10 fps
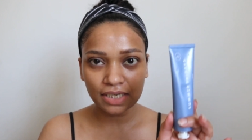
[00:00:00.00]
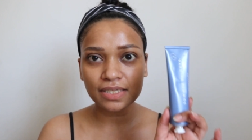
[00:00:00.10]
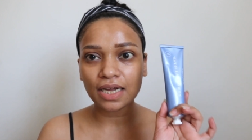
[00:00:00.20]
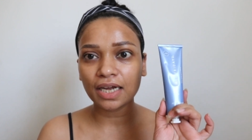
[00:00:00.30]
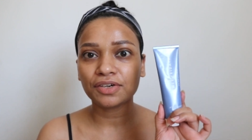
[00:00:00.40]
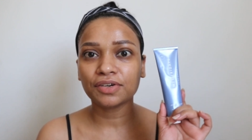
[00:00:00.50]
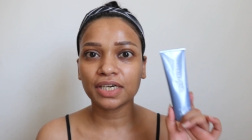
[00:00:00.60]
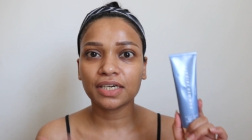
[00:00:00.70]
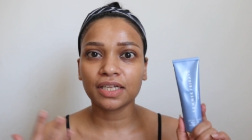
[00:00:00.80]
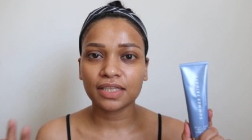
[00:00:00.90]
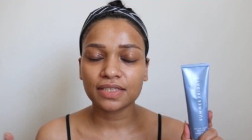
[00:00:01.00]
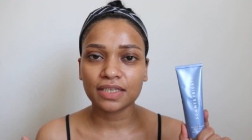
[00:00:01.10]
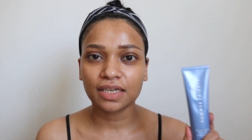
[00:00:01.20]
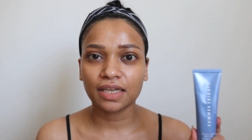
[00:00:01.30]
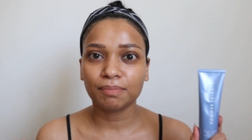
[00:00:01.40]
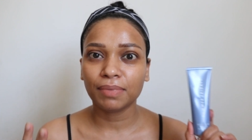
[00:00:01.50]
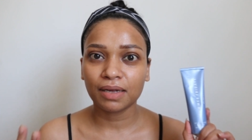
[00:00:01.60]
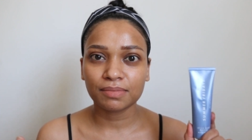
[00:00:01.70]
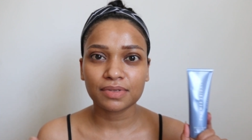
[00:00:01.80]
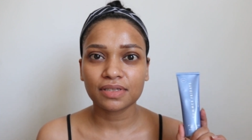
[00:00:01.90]
does hydrate the skin,
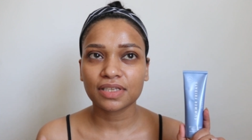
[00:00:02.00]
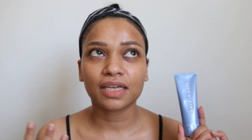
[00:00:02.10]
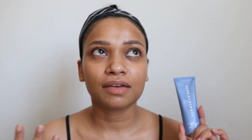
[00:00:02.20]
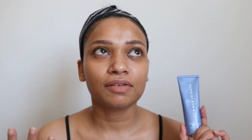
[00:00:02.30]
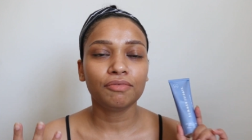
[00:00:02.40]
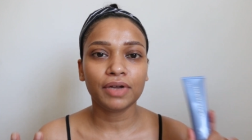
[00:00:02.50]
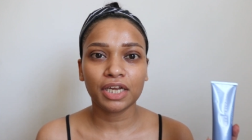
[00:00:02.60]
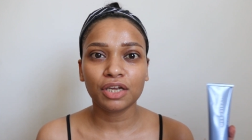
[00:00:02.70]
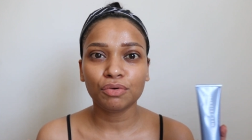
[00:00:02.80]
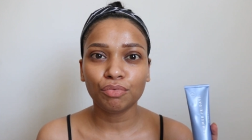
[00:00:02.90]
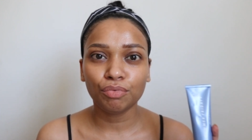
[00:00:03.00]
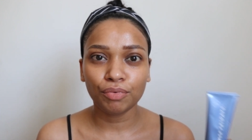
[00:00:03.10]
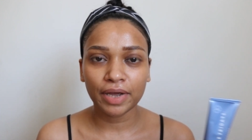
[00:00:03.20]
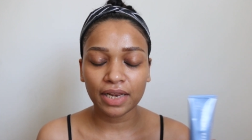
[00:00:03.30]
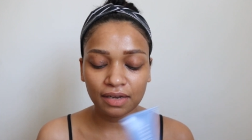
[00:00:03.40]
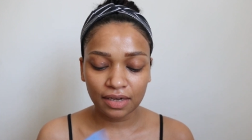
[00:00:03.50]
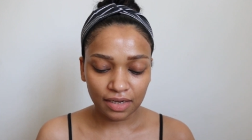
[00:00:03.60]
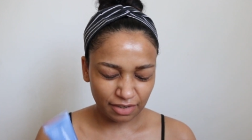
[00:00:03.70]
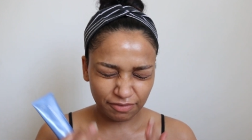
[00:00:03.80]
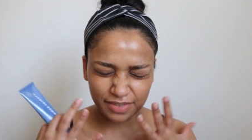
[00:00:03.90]
plumps the skin very well.
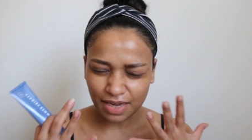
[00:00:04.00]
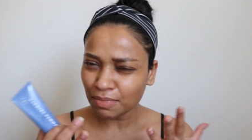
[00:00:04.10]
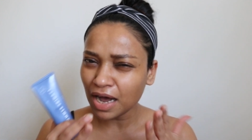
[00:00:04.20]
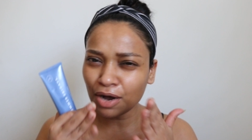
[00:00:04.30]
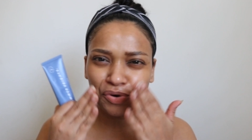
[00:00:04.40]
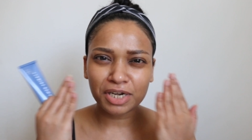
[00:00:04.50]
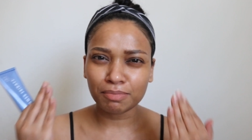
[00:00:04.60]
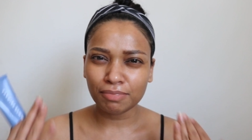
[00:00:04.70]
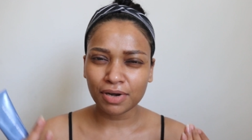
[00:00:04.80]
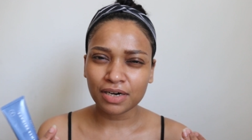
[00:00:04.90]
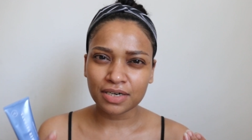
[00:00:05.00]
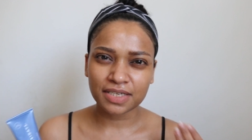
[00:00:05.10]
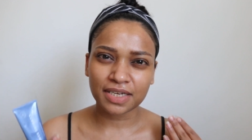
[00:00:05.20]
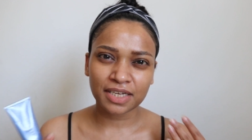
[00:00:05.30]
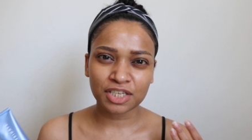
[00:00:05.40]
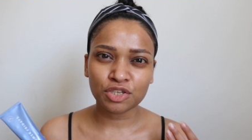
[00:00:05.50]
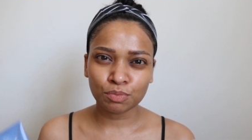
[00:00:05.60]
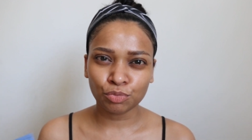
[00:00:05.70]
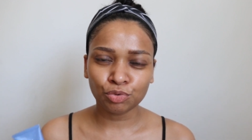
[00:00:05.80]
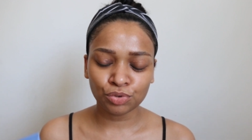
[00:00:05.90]
Somehow it blurs and
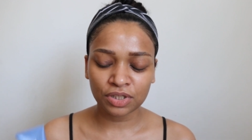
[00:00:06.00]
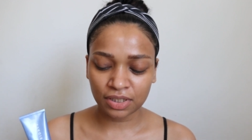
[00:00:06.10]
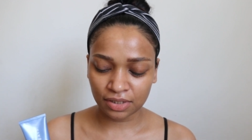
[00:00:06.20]
smooths